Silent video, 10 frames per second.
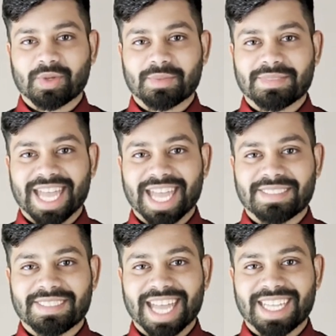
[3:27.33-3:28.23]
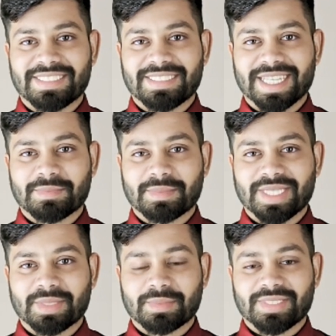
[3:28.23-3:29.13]
Don't add tags in
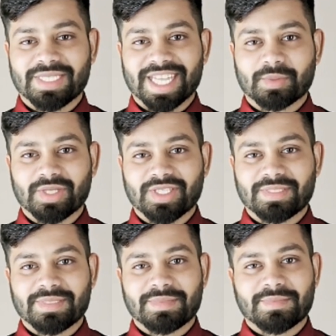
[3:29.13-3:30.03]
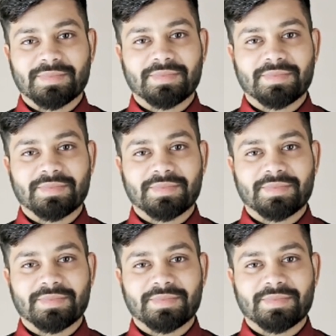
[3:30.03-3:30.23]
multiple languages.